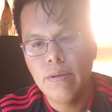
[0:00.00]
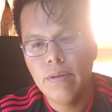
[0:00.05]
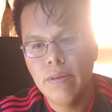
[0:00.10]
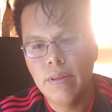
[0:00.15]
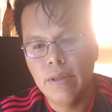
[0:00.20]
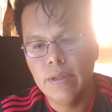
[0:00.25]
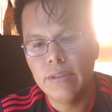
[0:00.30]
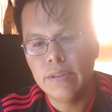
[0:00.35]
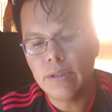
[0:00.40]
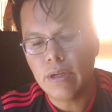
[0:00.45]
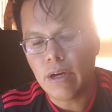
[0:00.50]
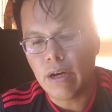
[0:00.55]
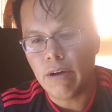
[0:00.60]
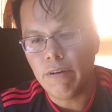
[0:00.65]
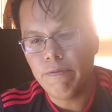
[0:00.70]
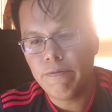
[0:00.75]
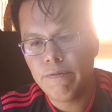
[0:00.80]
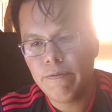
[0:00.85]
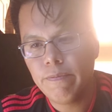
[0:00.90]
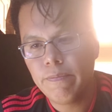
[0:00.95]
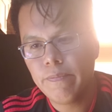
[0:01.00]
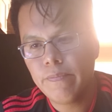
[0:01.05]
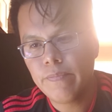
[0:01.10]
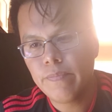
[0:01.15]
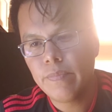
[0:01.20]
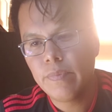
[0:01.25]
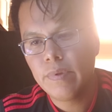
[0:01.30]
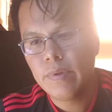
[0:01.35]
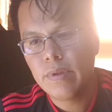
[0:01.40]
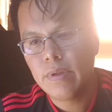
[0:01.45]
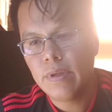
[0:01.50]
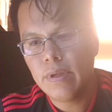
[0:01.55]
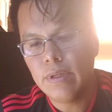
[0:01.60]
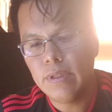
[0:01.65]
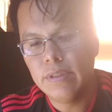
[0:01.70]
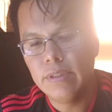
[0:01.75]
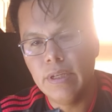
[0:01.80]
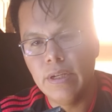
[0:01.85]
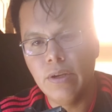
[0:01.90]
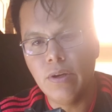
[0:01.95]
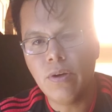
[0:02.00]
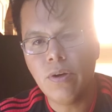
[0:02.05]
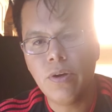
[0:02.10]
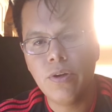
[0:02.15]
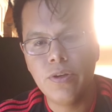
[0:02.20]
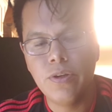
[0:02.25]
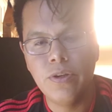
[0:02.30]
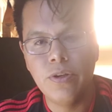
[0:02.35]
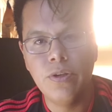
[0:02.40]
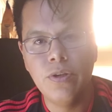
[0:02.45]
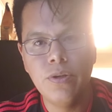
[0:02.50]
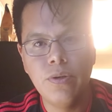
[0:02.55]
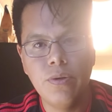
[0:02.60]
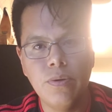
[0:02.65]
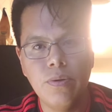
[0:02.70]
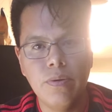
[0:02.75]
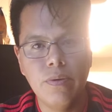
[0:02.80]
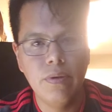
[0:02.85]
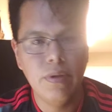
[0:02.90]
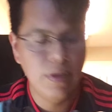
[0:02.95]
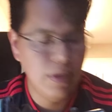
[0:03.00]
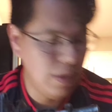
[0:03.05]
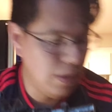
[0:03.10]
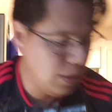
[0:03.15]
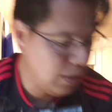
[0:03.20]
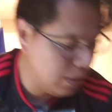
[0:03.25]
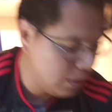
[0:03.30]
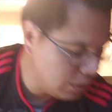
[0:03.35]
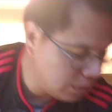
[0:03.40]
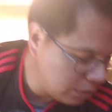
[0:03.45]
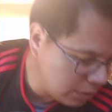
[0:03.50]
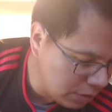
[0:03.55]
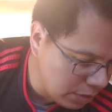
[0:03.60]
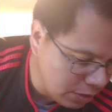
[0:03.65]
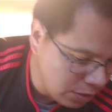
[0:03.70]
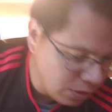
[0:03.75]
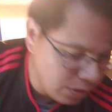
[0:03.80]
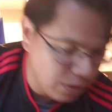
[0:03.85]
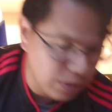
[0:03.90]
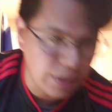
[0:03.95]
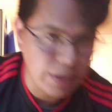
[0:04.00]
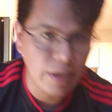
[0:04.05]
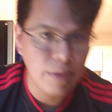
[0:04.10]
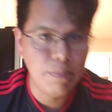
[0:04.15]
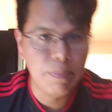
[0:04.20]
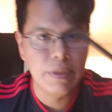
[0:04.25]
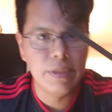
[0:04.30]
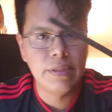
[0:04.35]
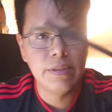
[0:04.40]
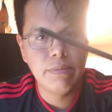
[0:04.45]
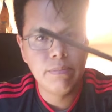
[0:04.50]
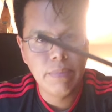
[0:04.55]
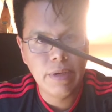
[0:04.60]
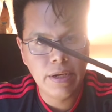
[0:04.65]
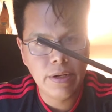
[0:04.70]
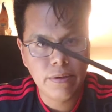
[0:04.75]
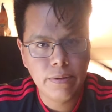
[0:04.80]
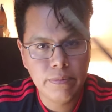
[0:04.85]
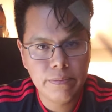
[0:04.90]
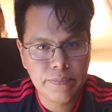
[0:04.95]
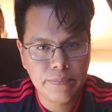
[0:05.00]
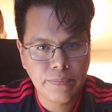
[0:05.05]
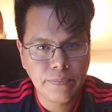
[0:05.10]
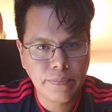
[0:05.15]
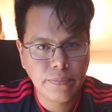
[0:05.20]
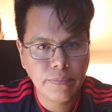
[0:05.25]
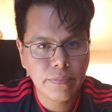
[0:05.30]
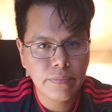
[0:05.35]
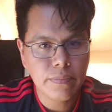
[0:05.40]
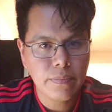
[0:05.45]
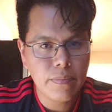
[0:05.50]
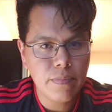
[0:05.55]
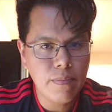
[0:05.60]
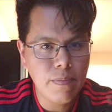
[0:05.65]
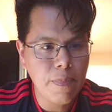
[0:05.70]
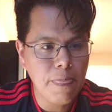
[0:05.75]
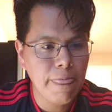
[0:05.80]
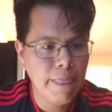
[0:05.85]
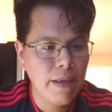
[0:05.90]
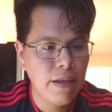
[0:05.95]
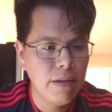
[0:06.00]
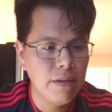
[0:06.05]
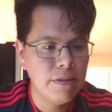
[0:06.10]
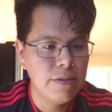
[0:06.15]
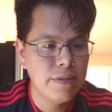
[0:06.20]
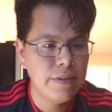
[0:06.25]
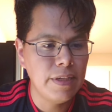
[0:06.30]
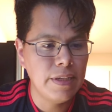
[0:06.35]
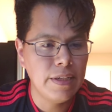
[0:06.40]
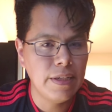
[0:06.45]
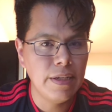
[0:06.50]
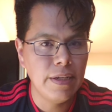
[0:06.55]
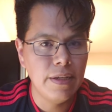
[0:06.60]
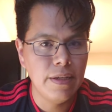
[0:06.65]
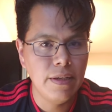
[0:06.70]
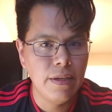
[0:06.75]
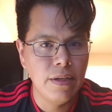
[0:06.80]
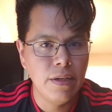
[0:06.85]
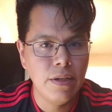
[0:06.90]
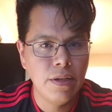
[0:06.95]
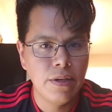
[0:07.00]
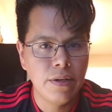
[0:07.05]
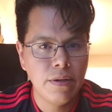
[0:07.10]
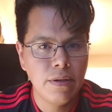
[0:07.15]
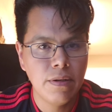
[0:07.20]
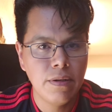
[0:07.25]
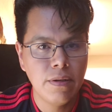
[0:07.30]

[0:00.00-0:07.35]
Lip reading: this off. Because then all you do is you get a piece of metal, you stick it in here,